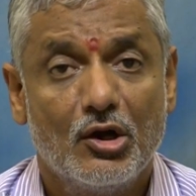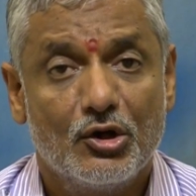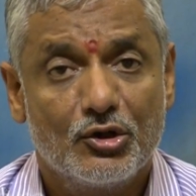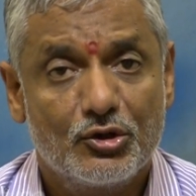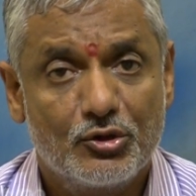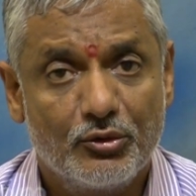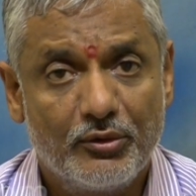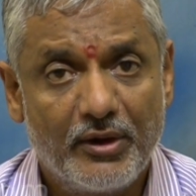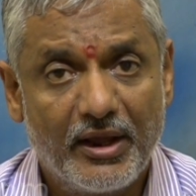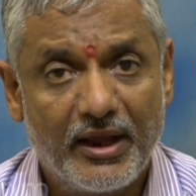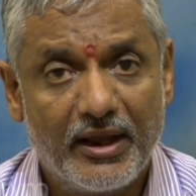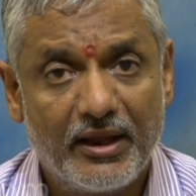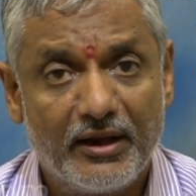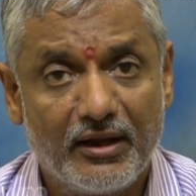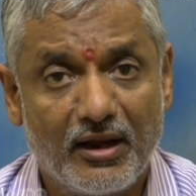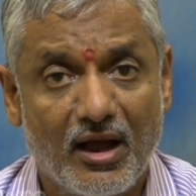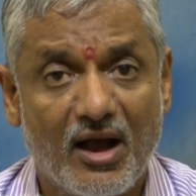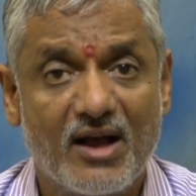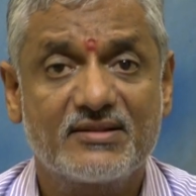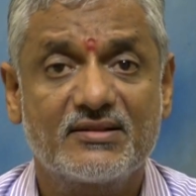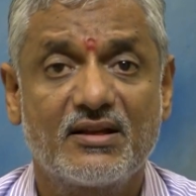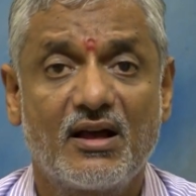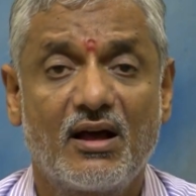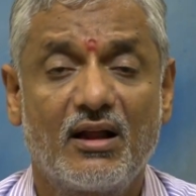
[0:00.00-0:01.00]
Today
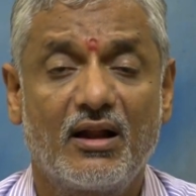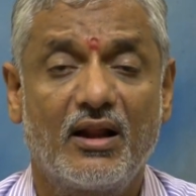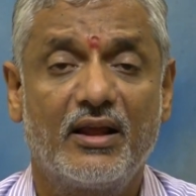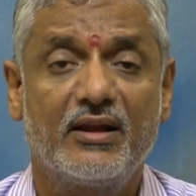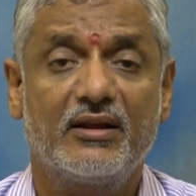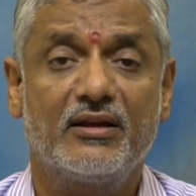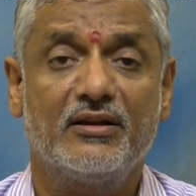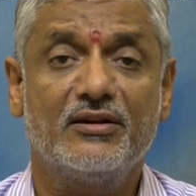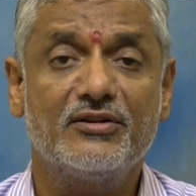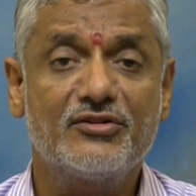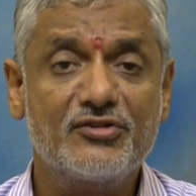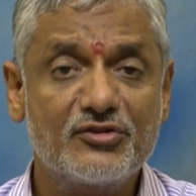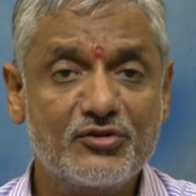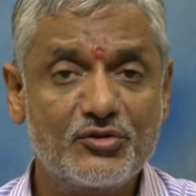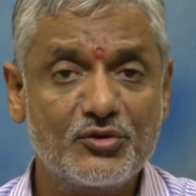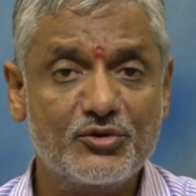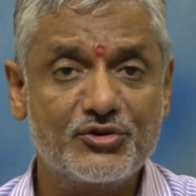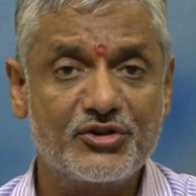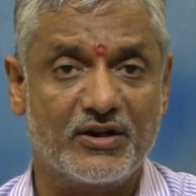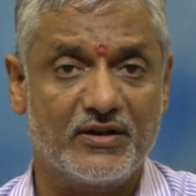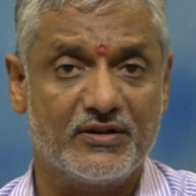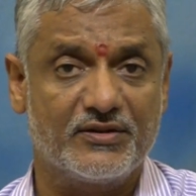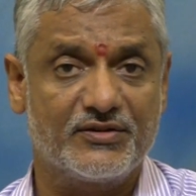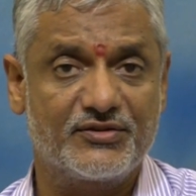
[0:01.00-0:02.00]
NASA like
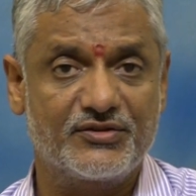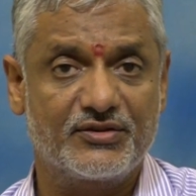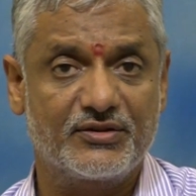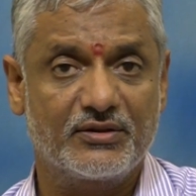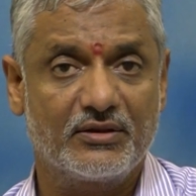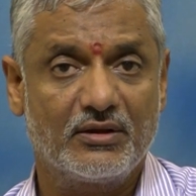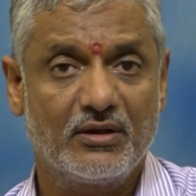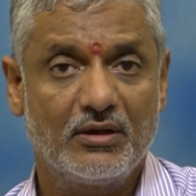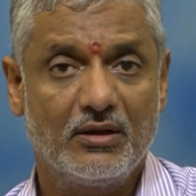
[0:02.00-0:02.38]
institutions